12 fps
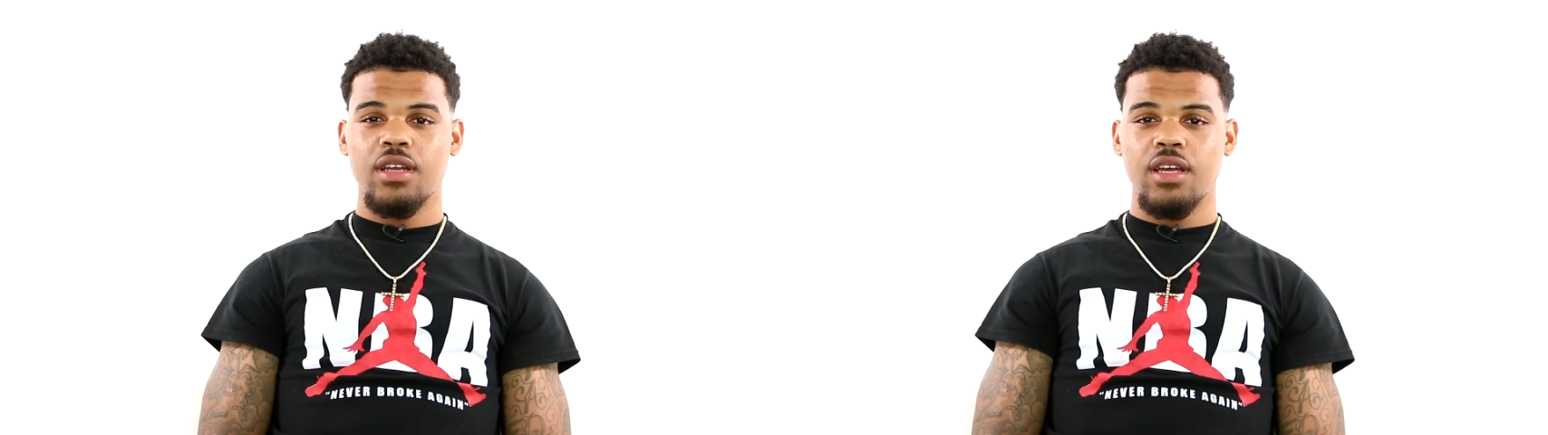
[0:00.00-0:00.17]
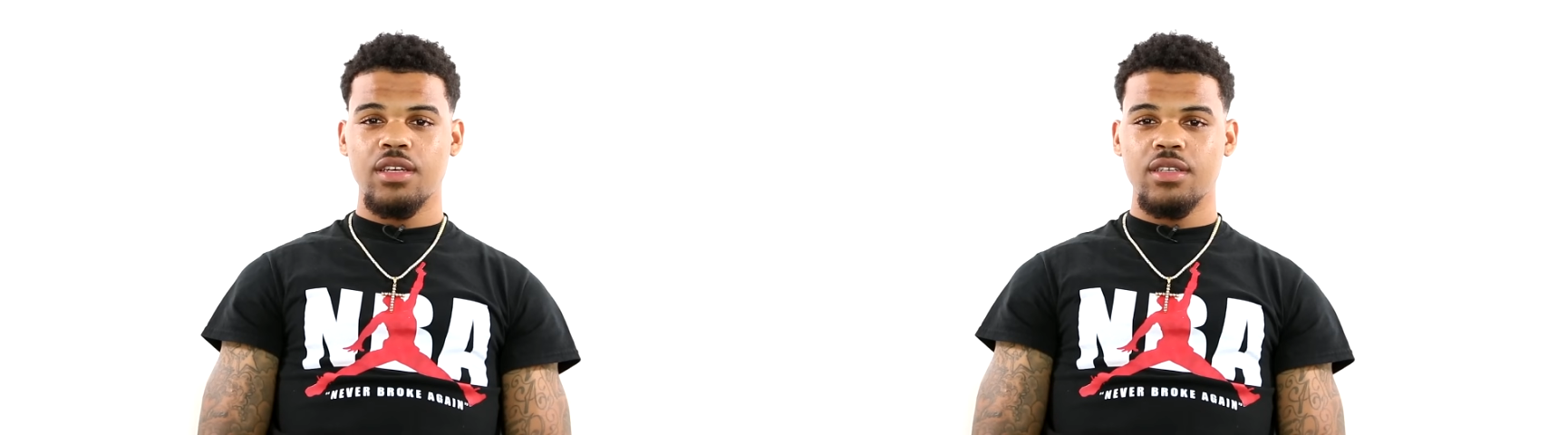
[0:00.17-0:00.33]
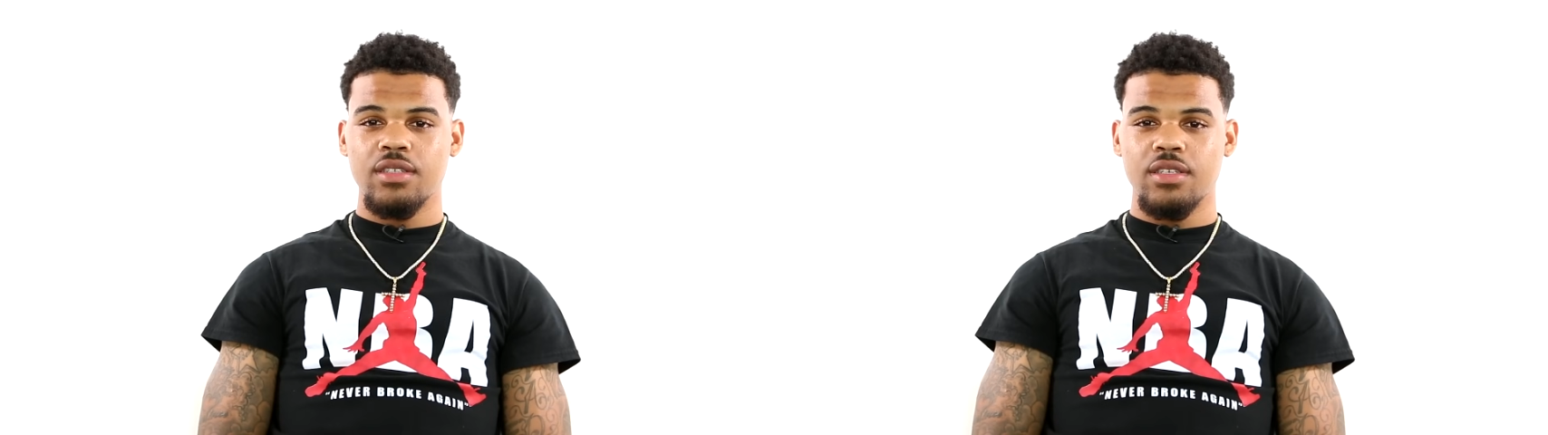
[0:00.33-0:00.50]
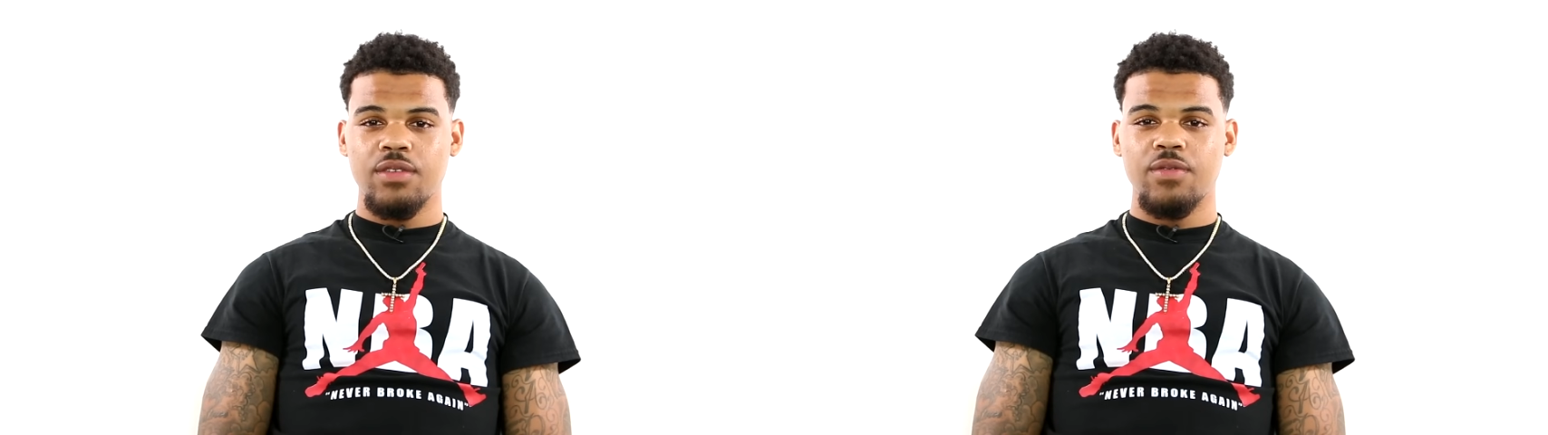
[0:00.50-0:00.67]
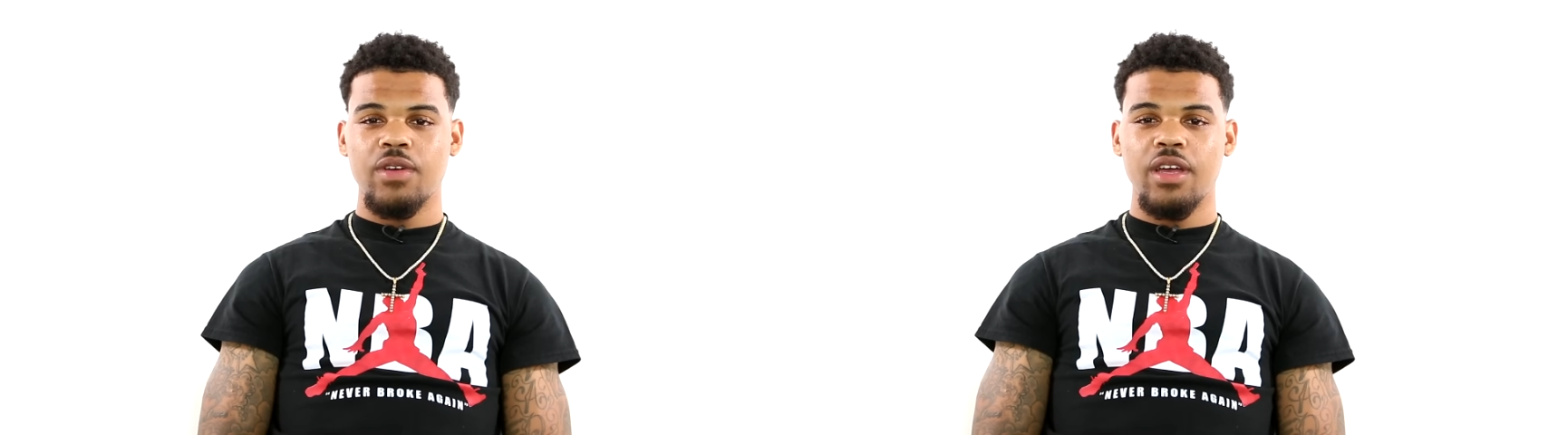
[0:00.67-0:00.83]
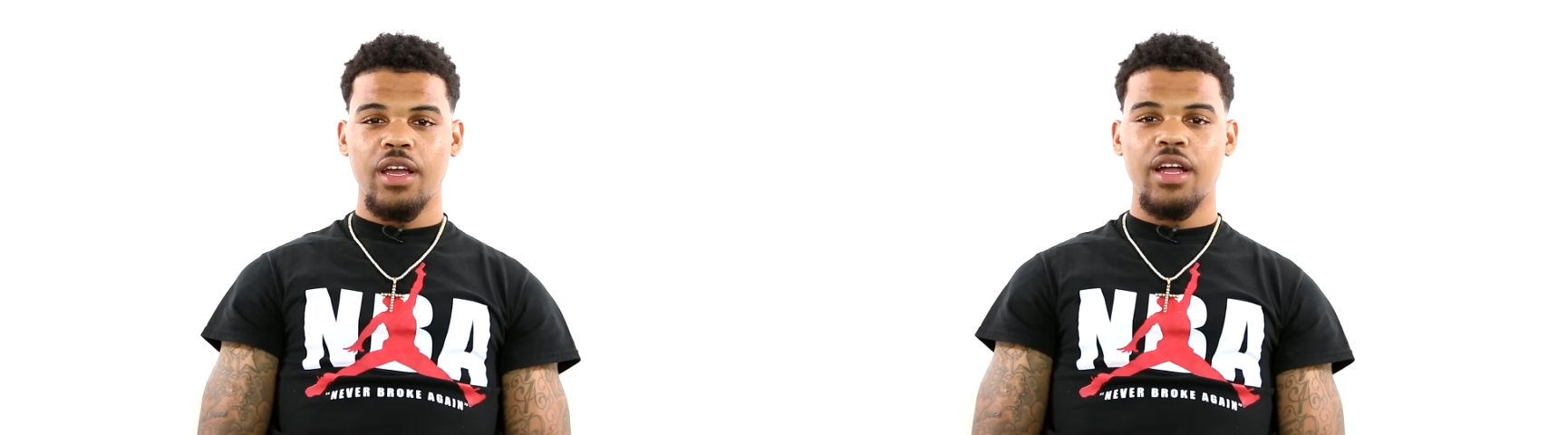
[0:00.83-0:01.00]
Like he
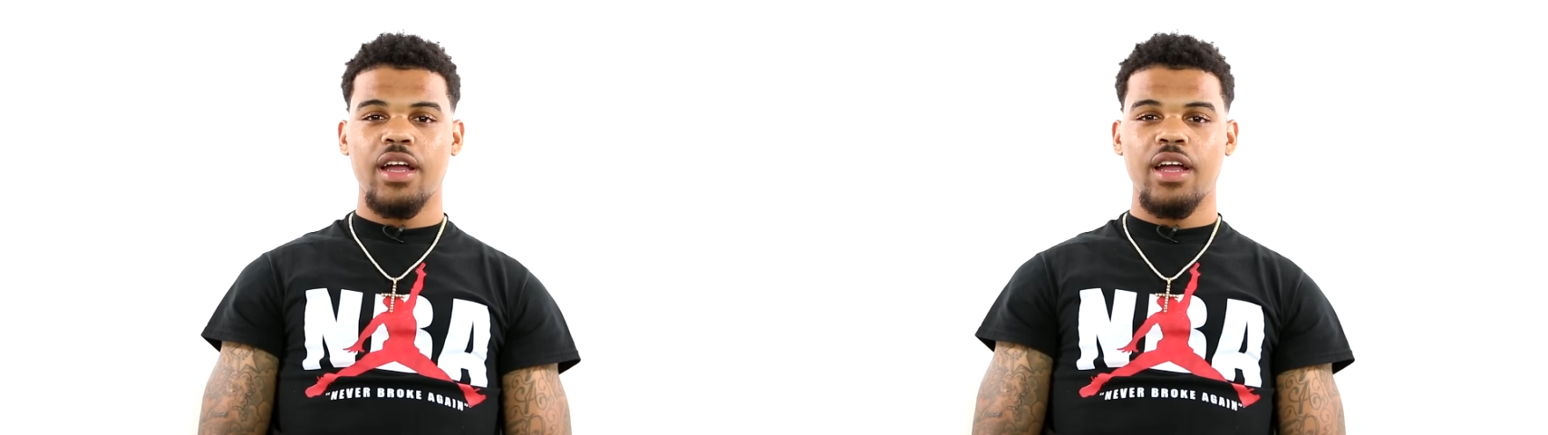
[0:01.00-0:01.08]
very